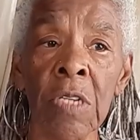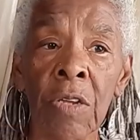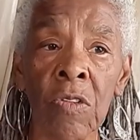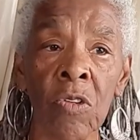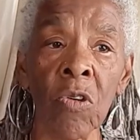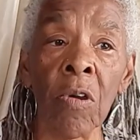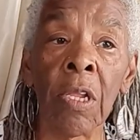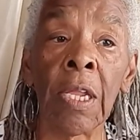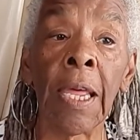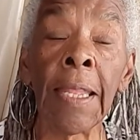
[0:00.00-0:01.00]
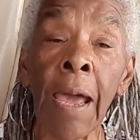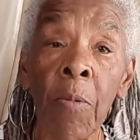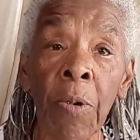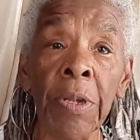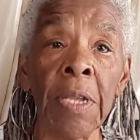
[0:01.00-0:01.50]
as a toilet, and that
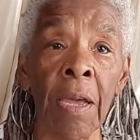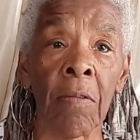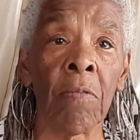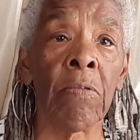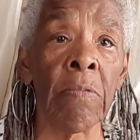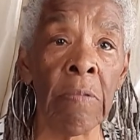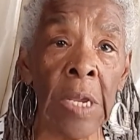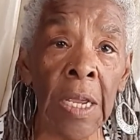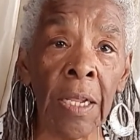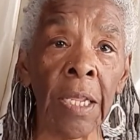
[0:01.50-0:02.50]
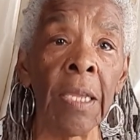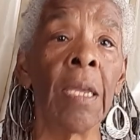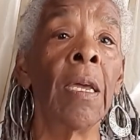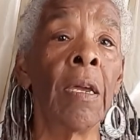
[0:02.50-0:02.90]
worked out really,